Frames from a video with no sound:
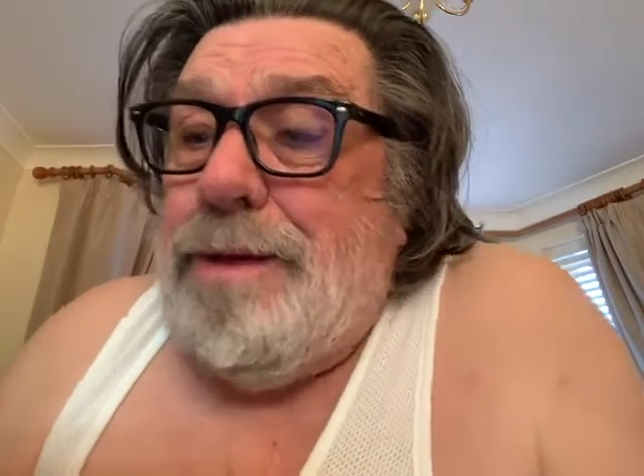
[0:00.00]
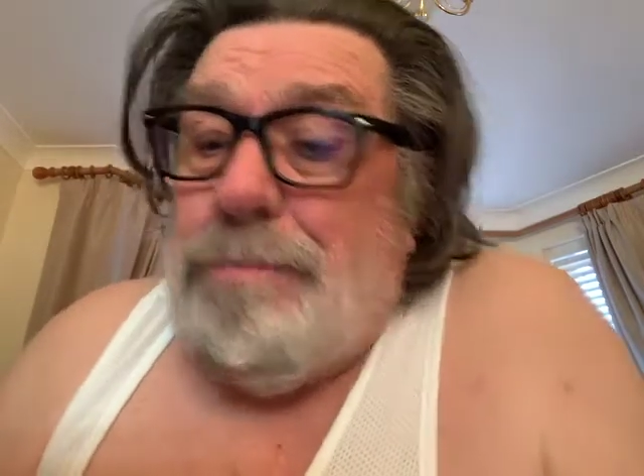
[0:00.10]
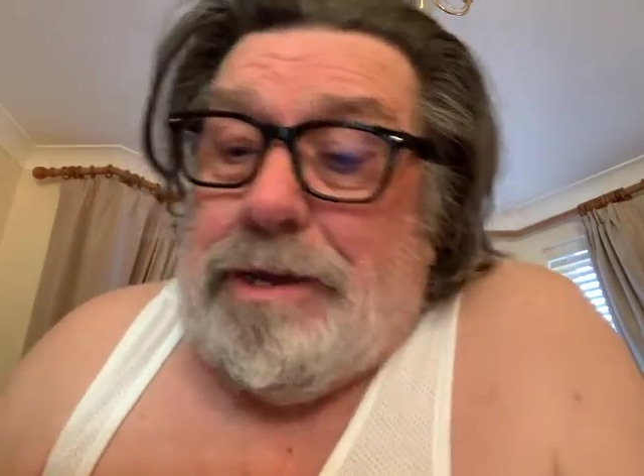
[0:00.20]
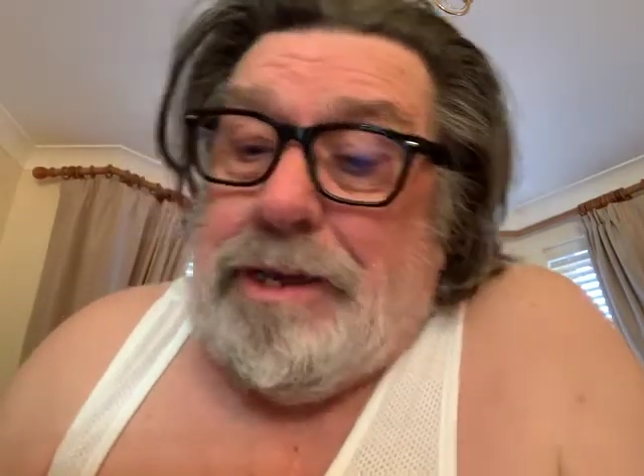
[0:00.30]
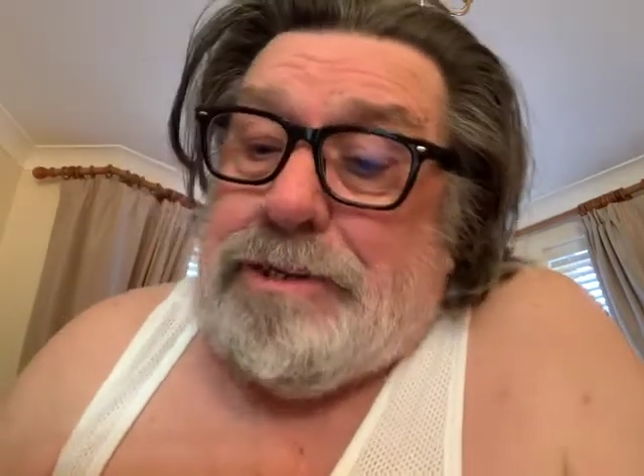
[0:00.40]

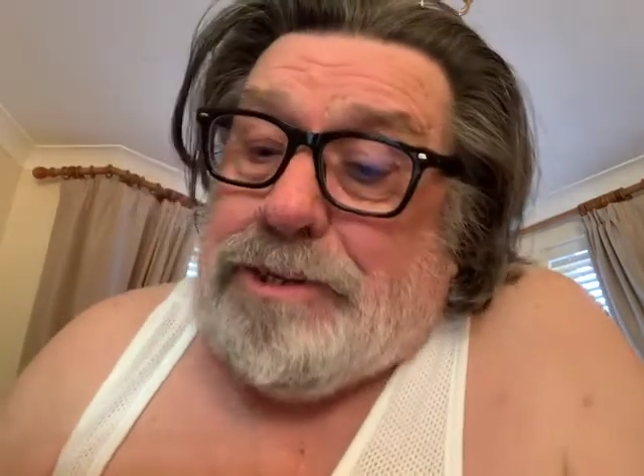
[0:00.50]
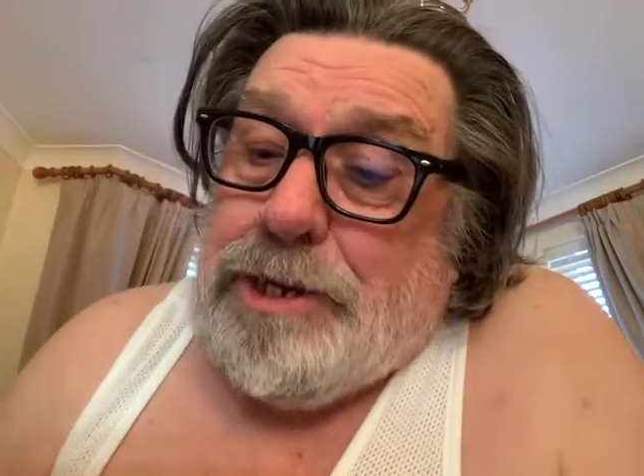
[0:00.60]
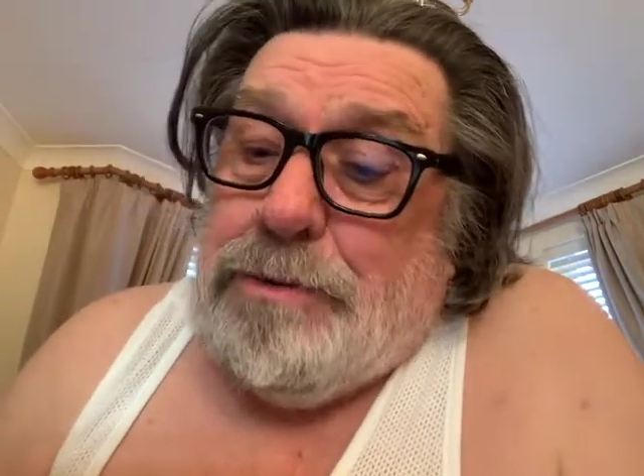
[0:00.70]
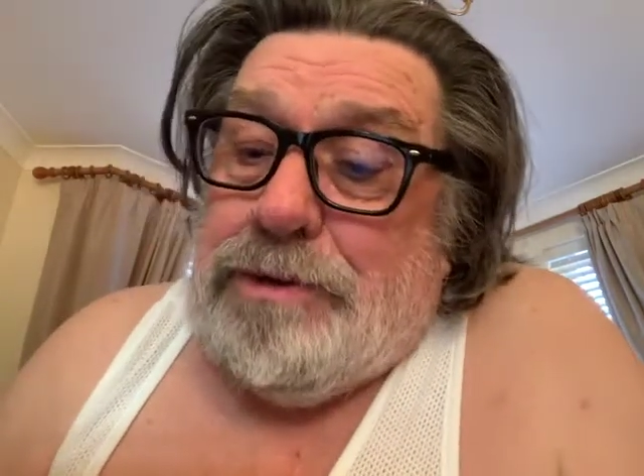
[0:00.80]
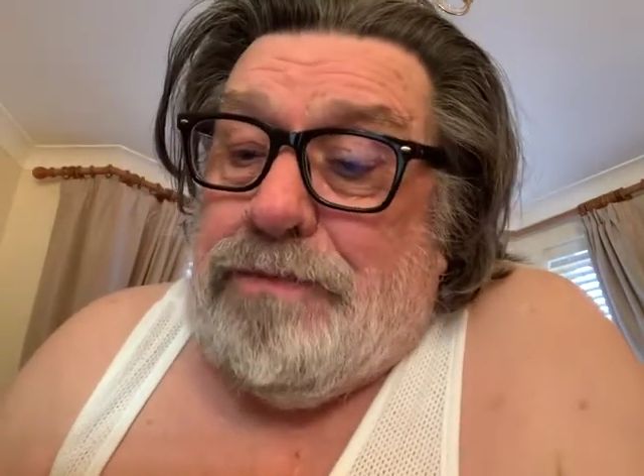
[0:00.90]
well, they could
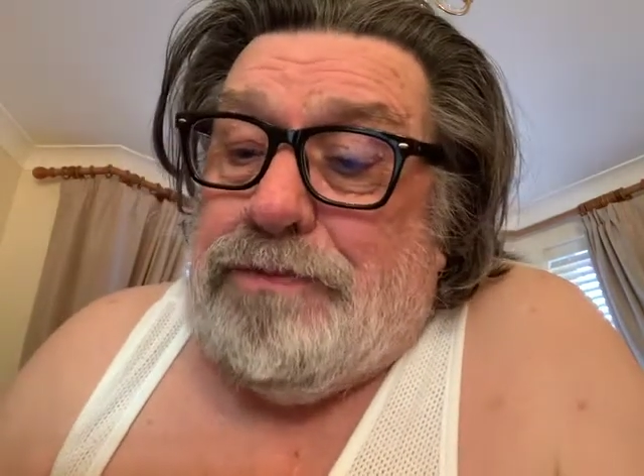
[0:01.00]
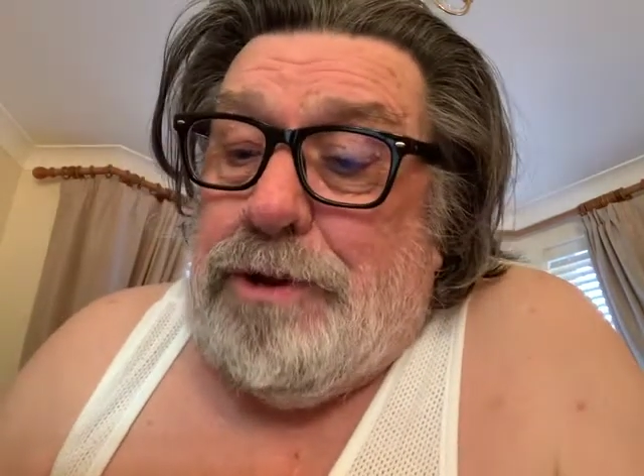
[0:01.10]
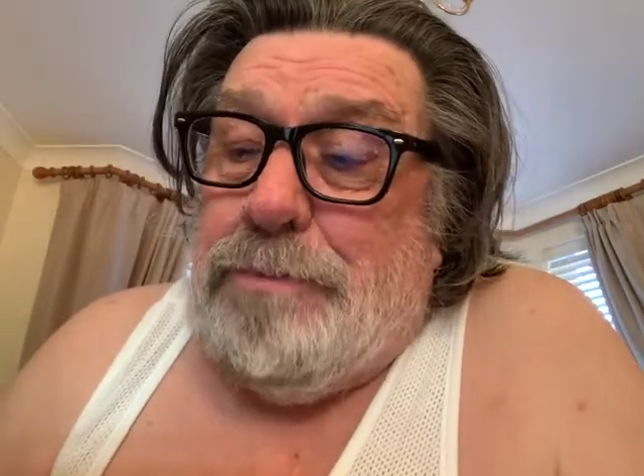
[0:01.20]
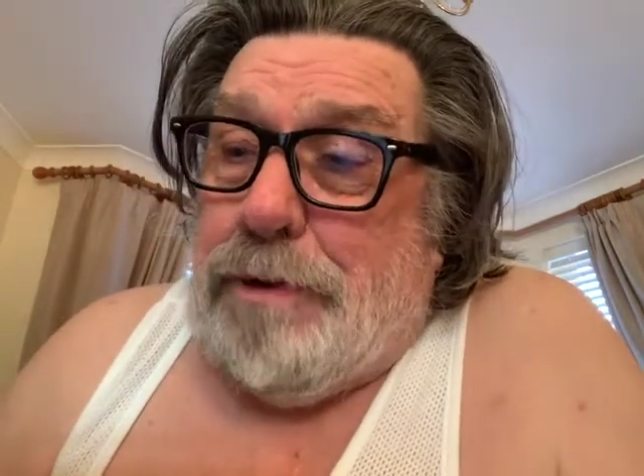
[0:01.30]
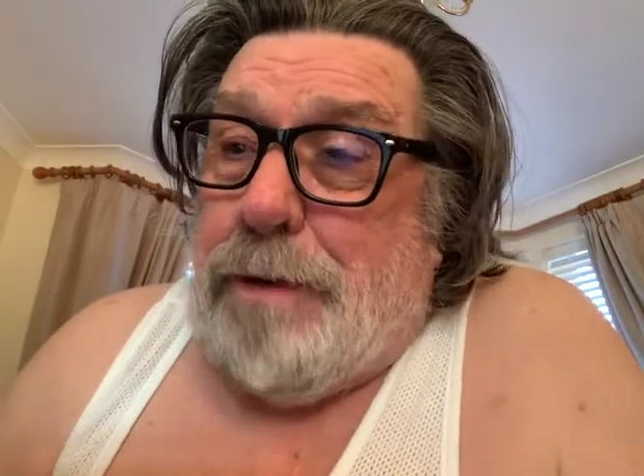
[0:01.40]
do with a
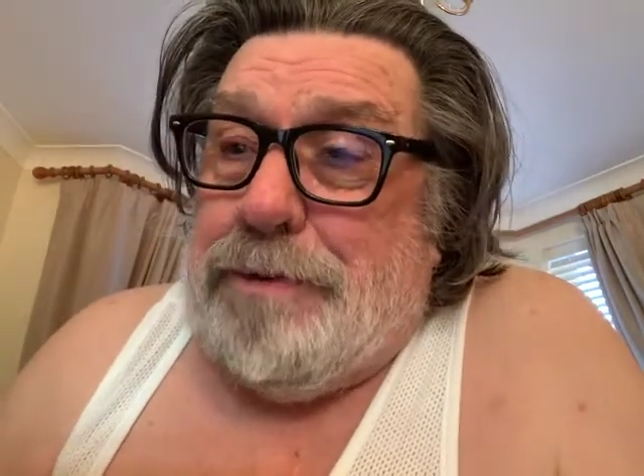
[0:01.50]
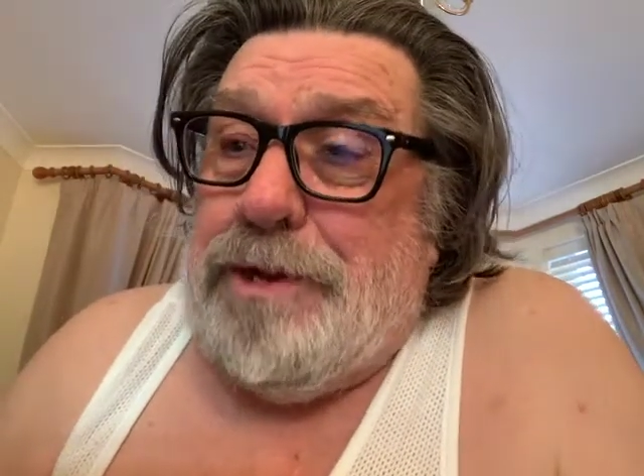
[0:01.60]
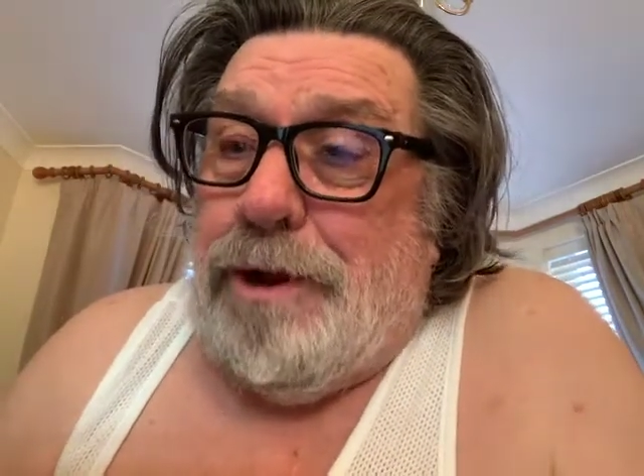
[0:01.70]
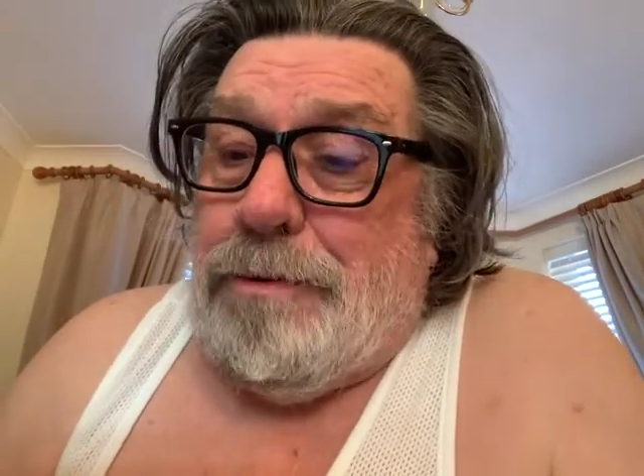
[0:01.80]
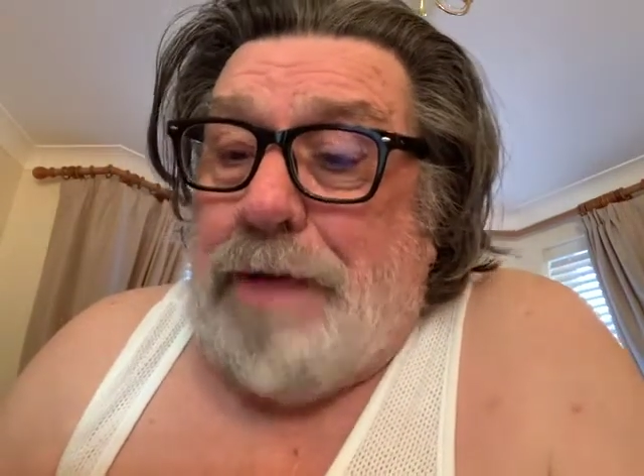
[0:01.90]
few, Bob, you know,